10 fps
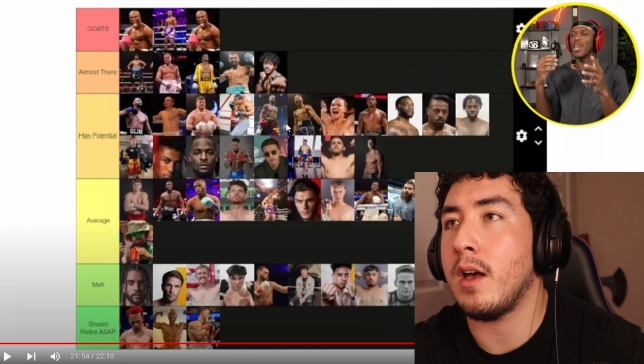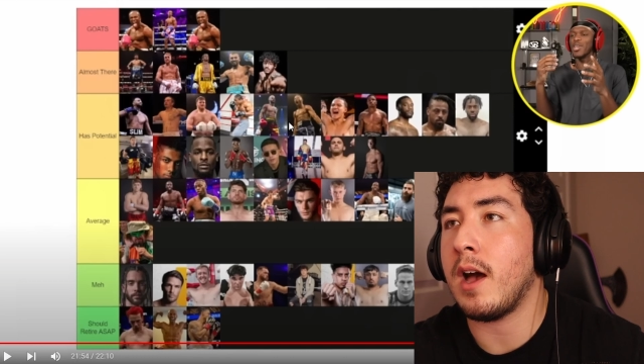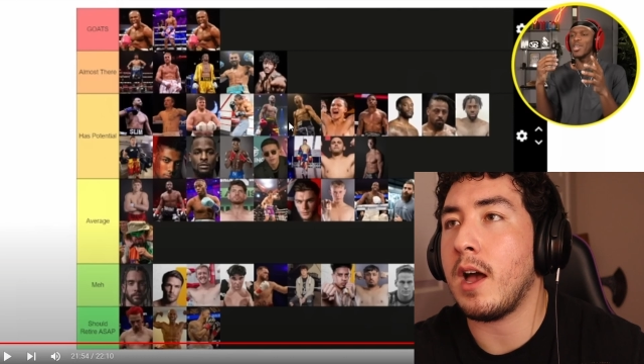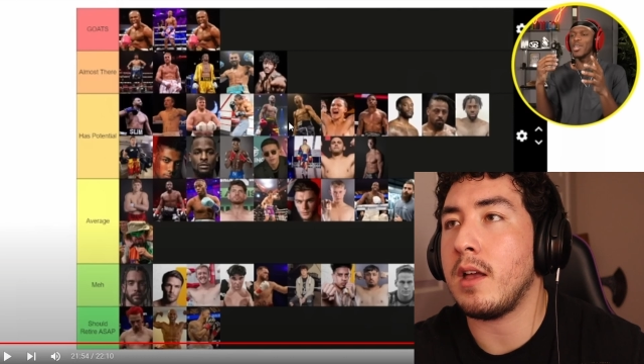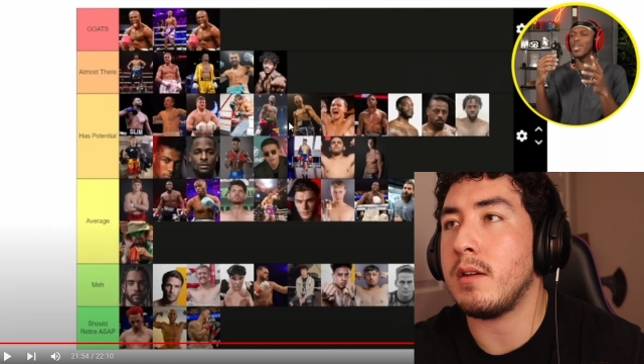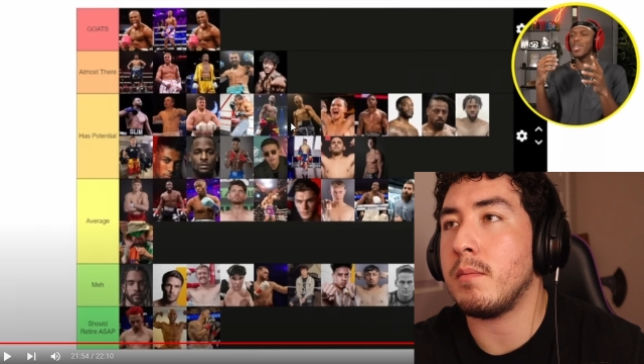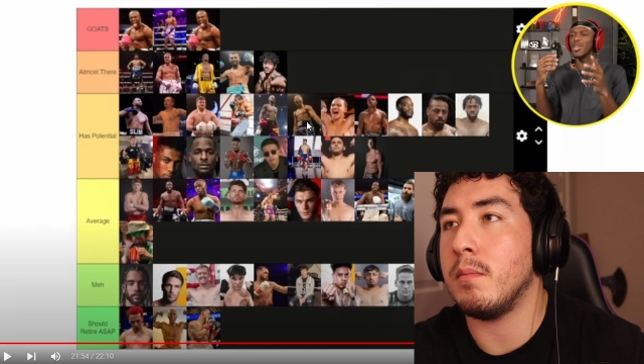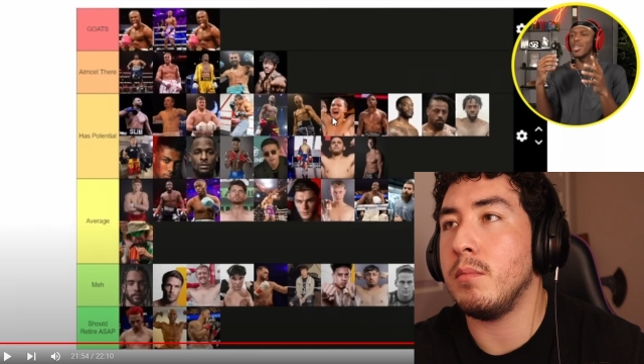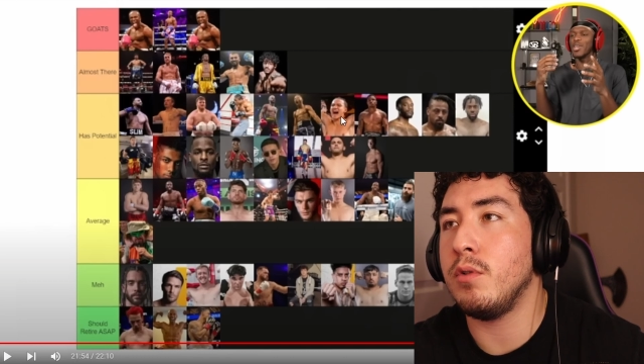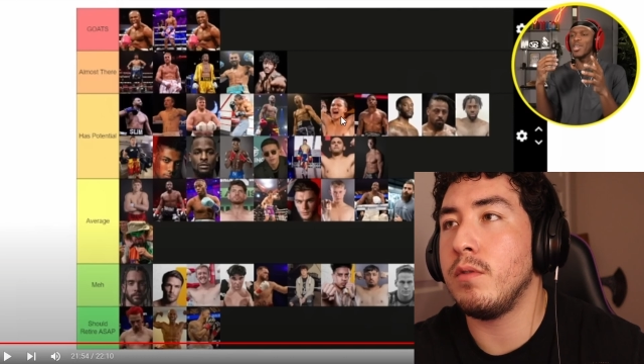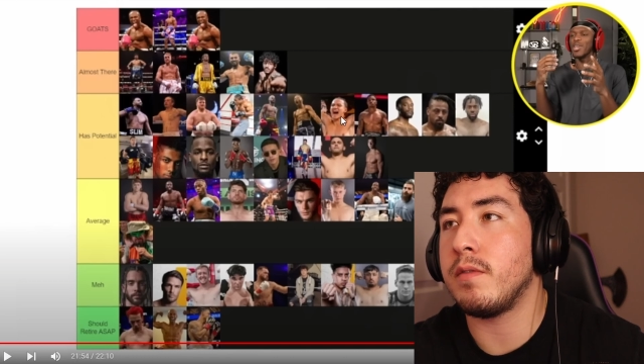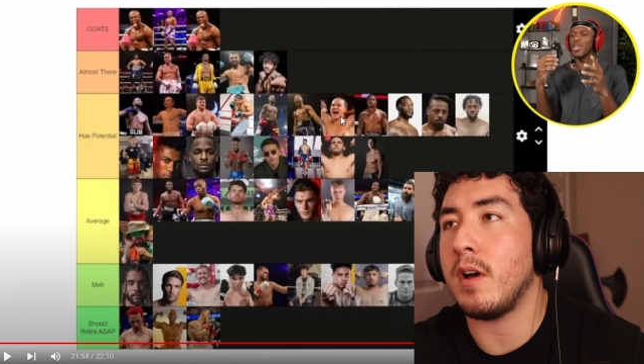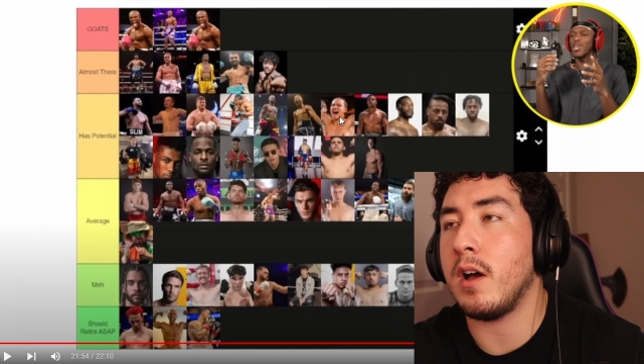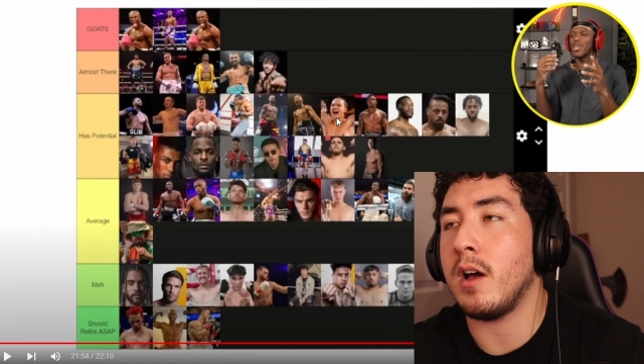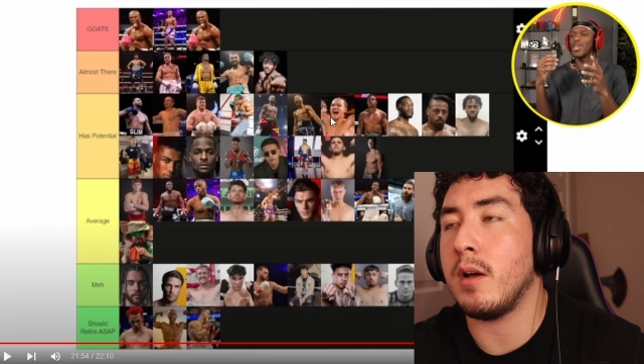I'd move
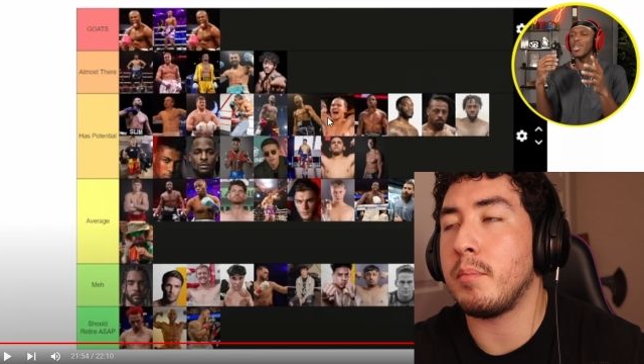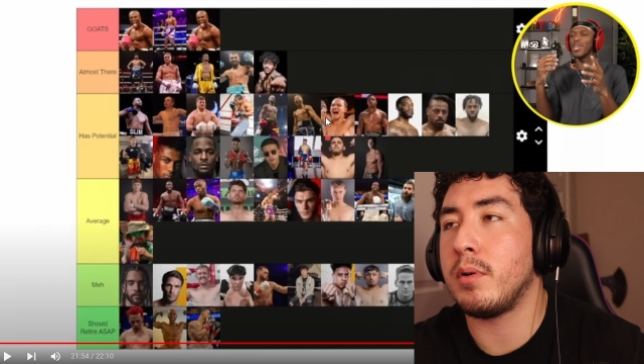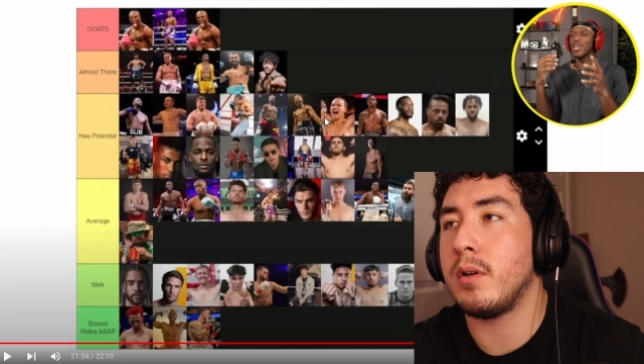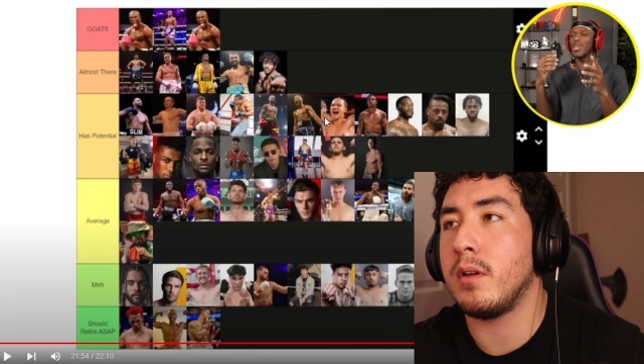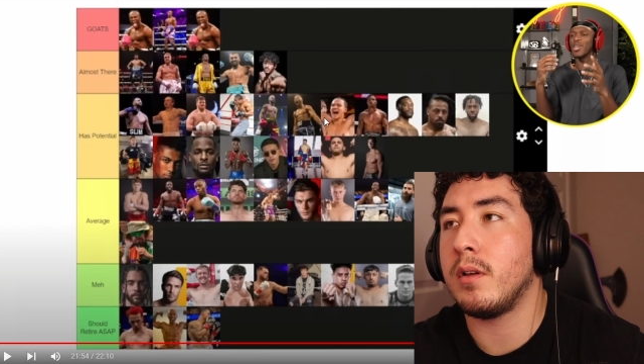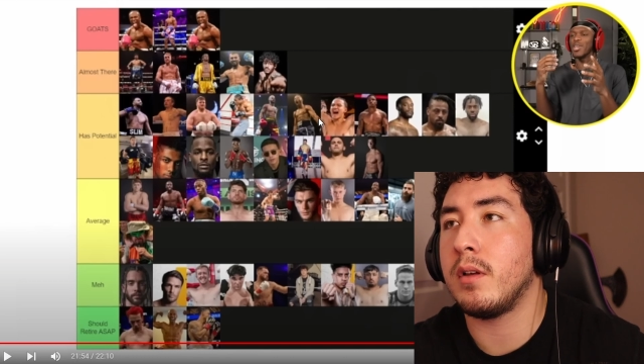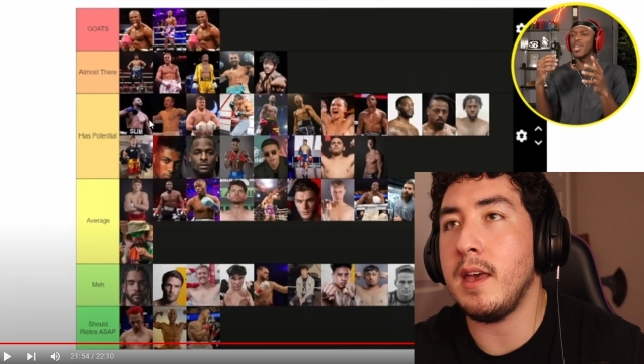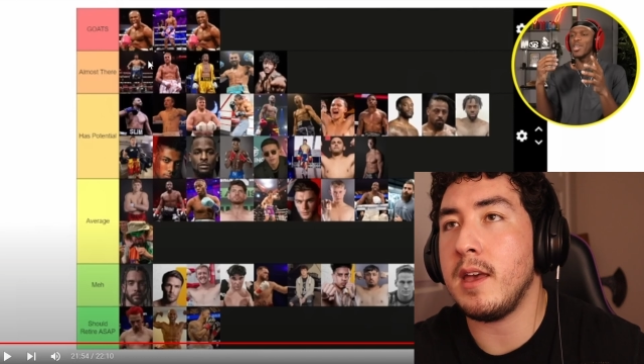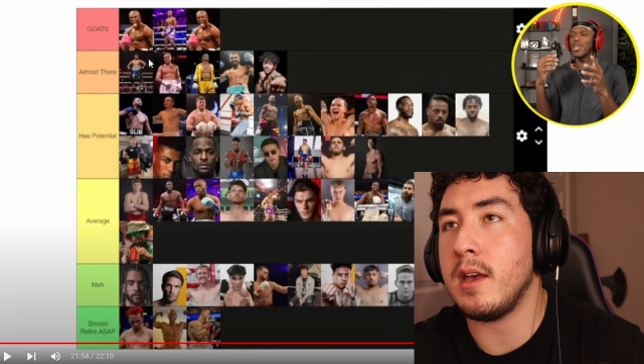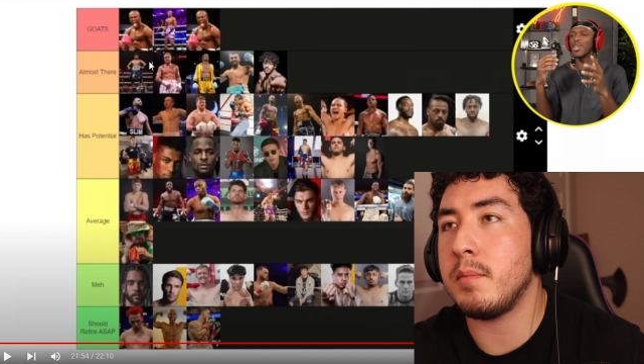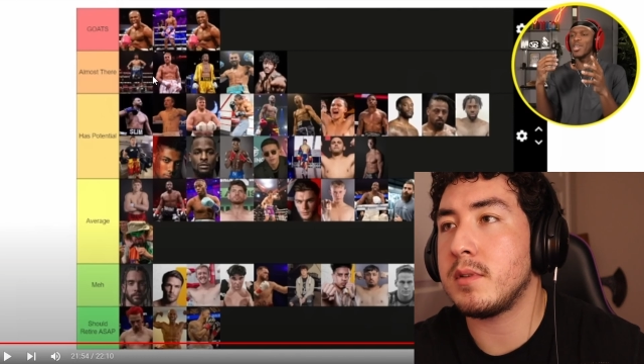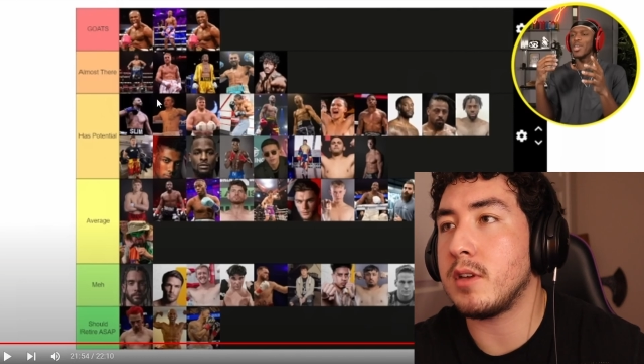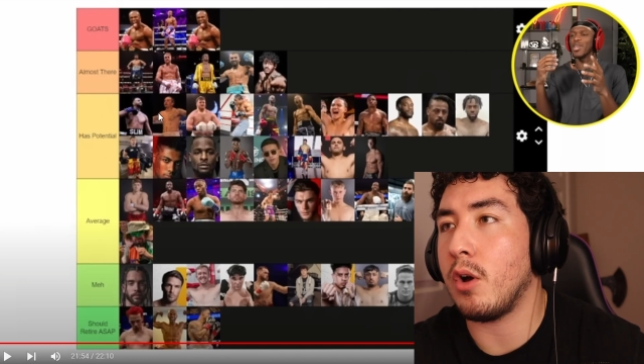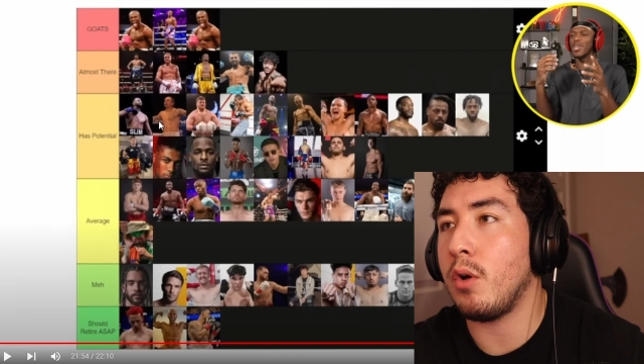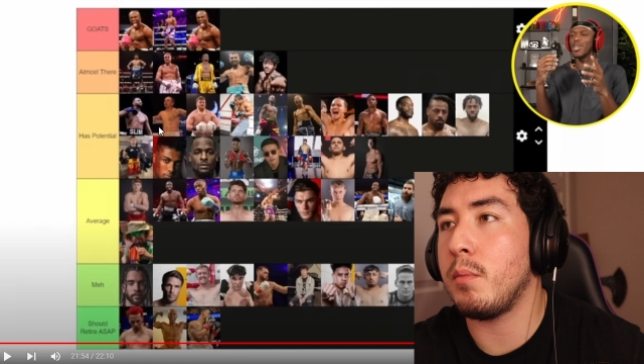up Gib
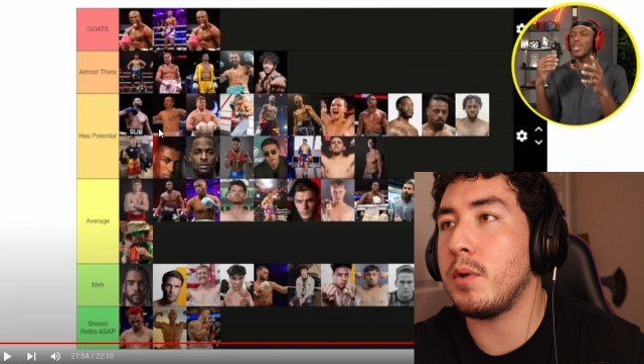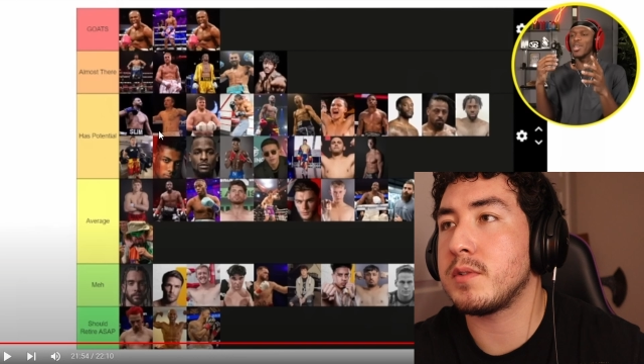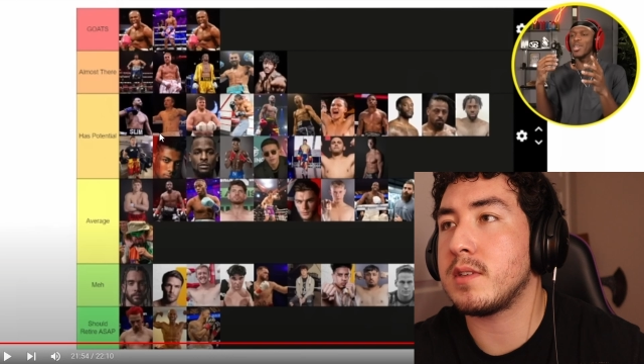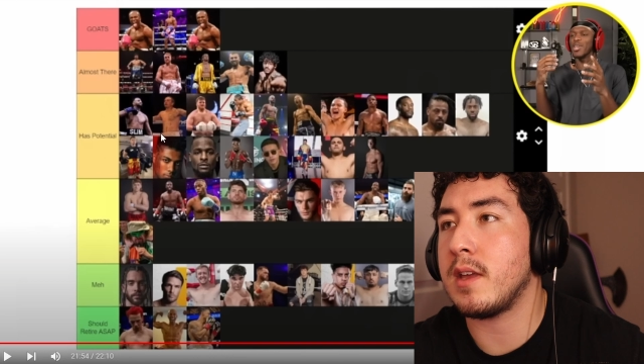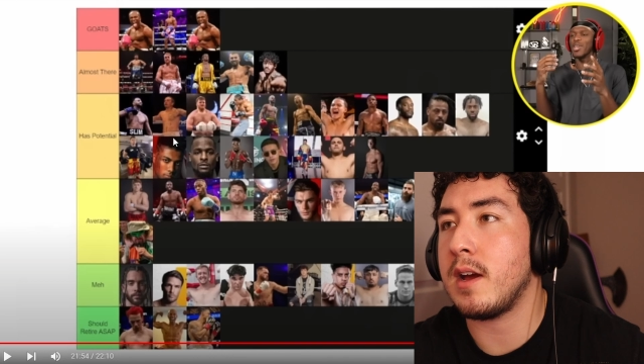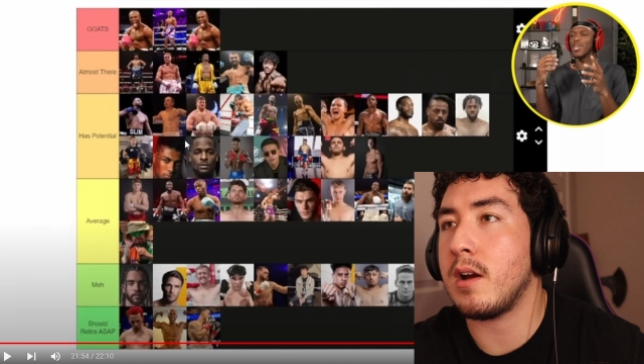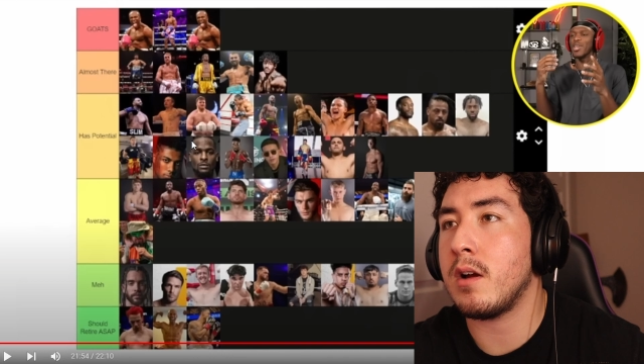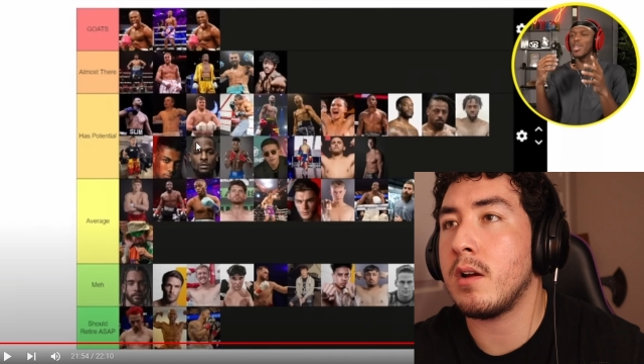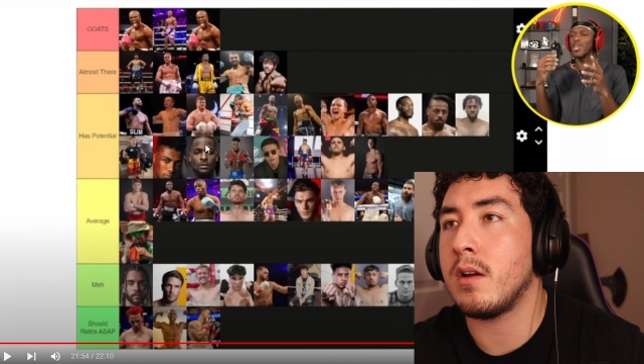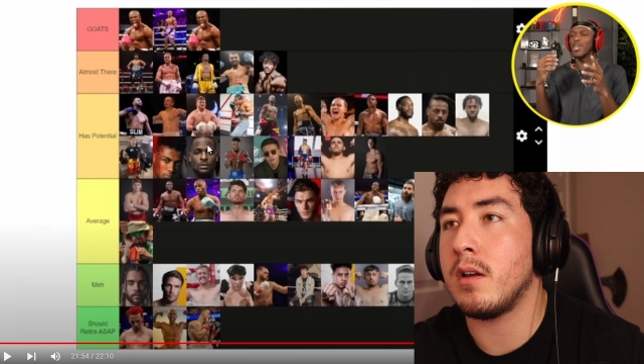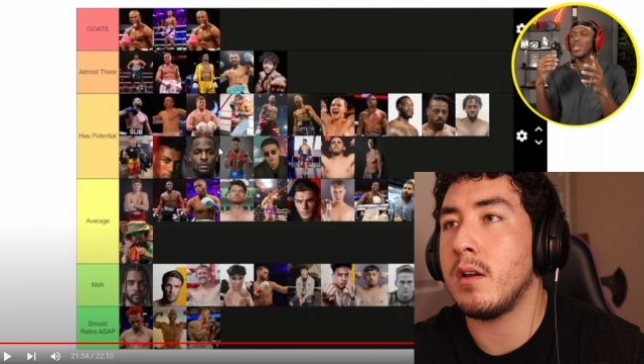to almost there.